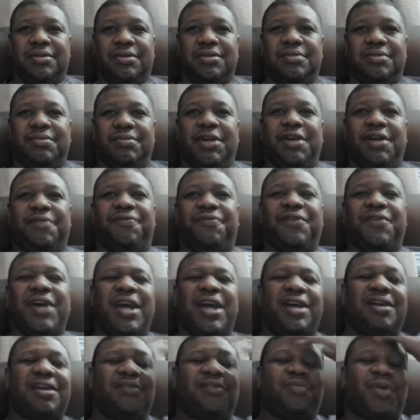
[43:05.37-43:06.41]
Matter of
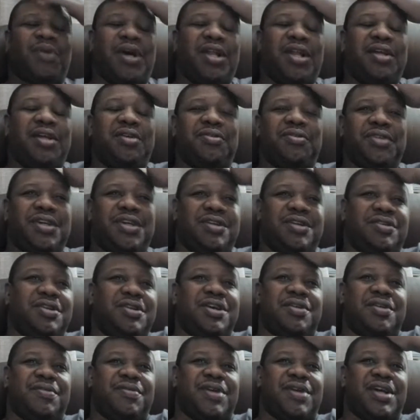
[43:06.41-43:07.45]
fact, it's probably on the
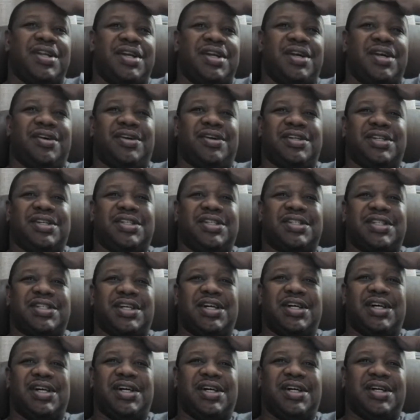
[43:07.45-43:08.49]
internet right now because
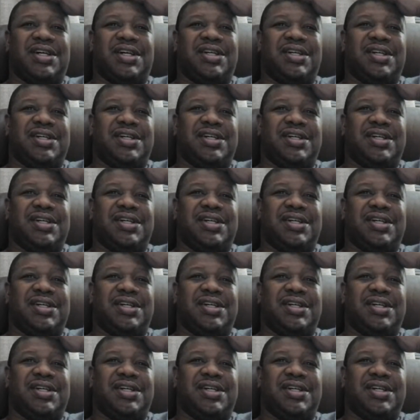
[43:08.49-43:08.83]
I